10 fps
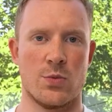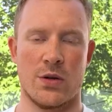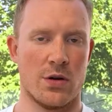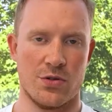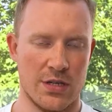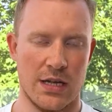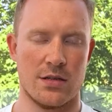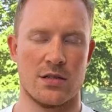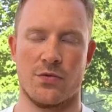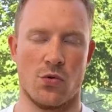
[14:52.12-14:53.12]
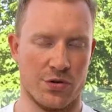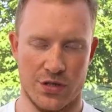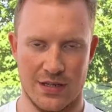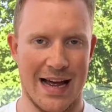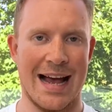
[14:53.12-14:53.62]
way to understand this, of course,
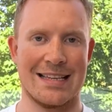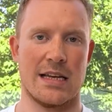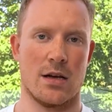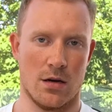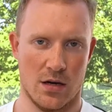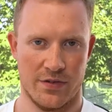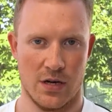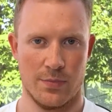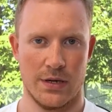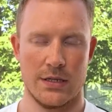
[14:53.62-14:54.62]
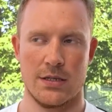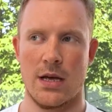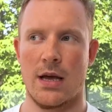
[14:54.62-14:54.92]
is asking a lot of companies.